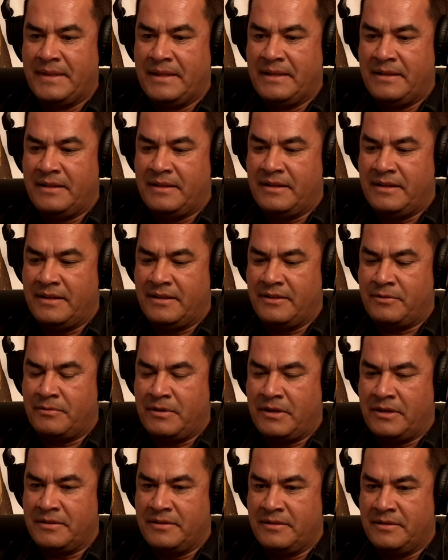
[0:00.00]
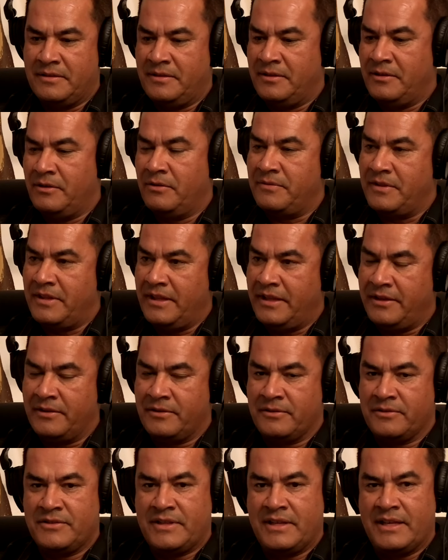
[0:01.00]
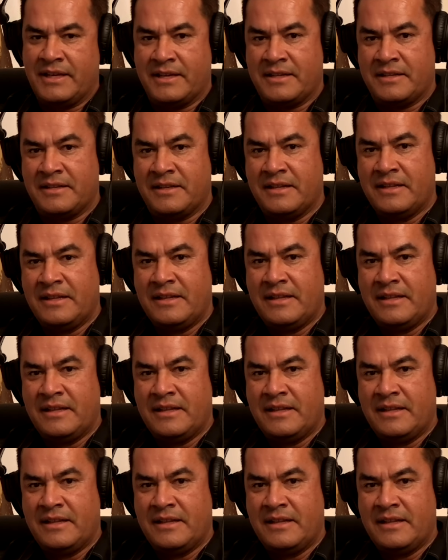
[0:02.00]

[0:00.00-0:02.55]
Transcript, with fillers: uh, throughout, you know, over the years, and